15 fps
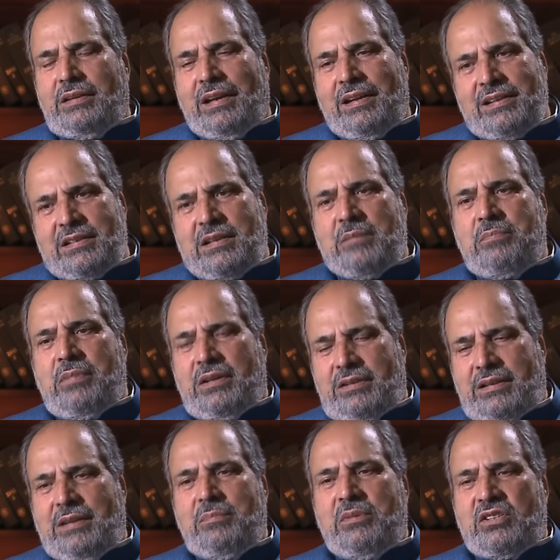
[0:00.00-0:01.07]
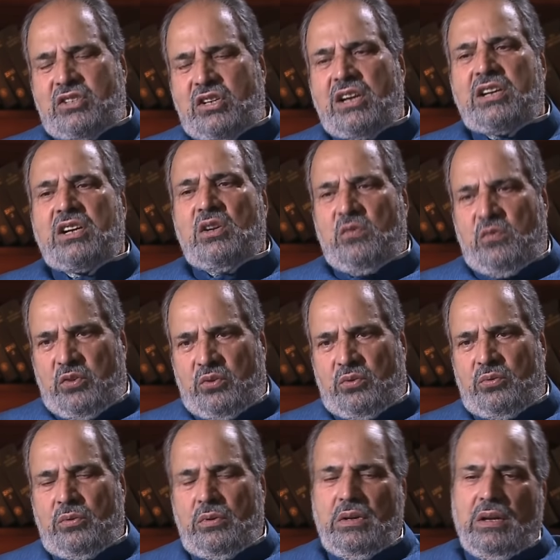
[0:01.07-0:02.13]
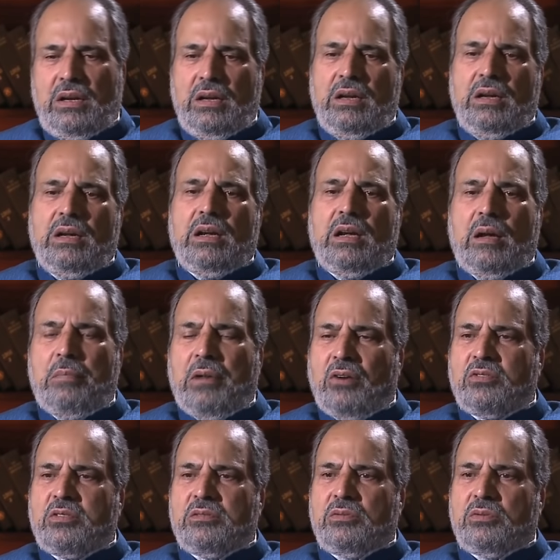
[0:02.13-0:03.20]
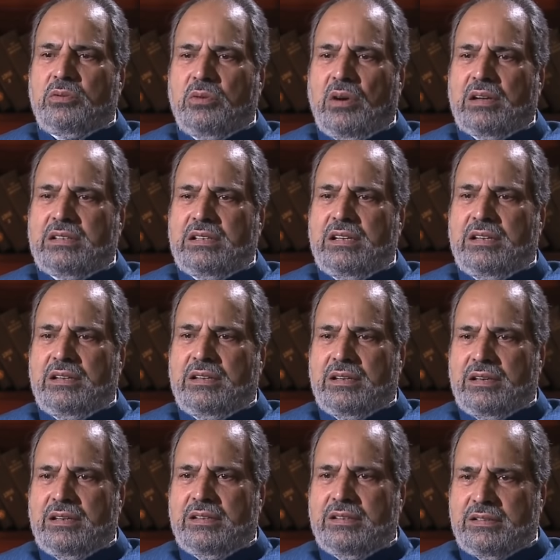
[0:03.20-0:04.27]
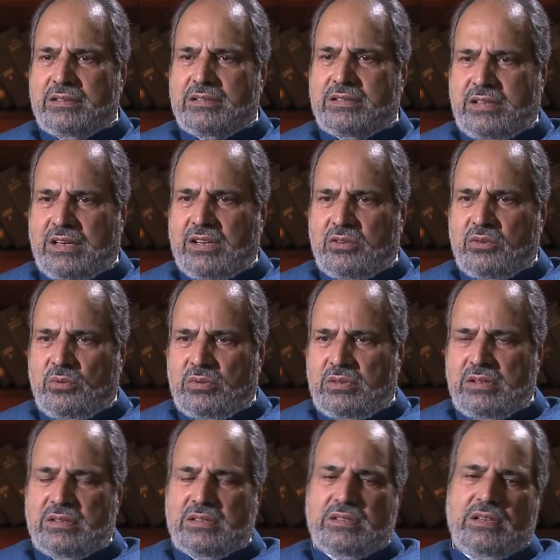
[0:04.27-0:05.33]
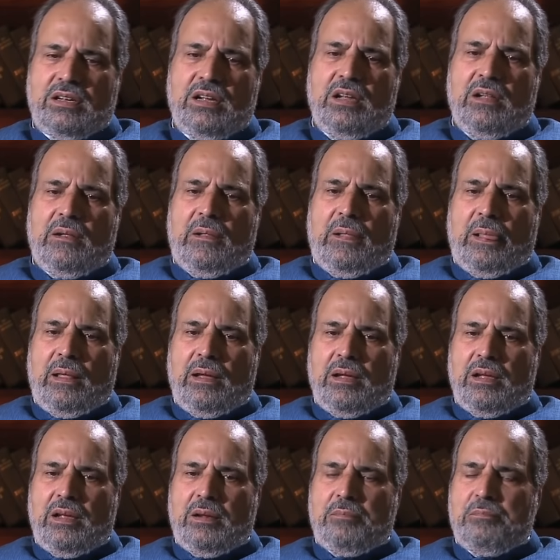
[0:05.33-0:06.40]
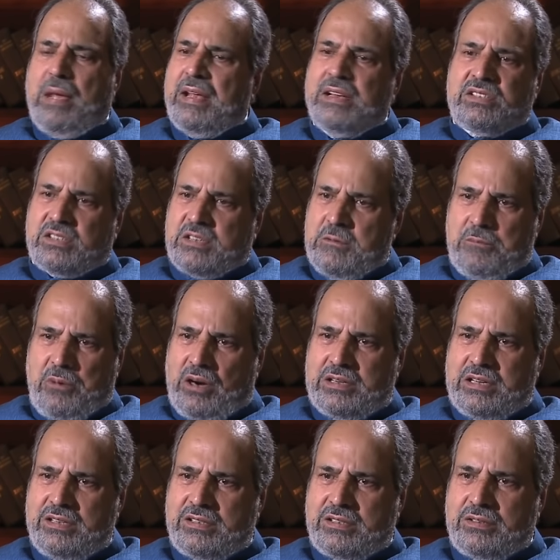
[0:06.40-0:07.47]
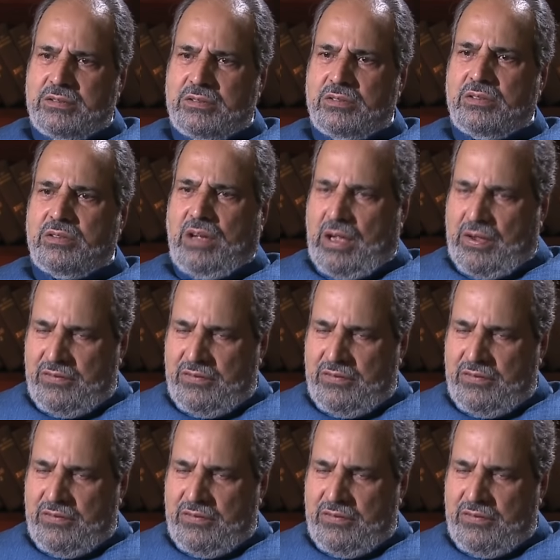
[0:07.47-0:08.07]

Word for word: there is a they mistaken view about who are the uh, stakeholders. Mainstream who parties. Are the stakeholders I